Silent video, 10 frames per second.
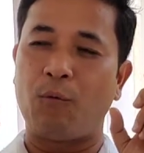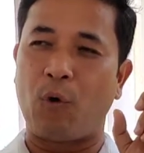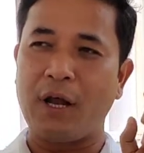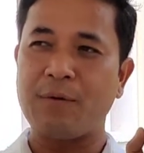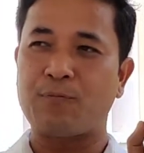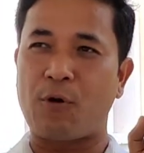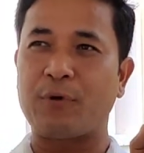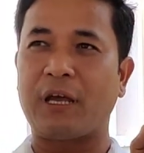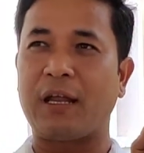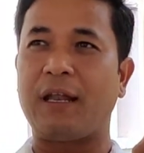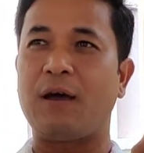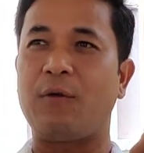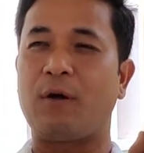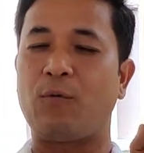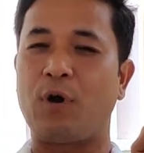one propaganda,
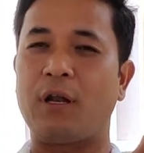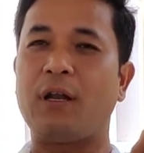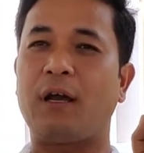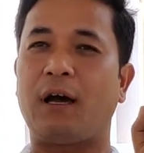their one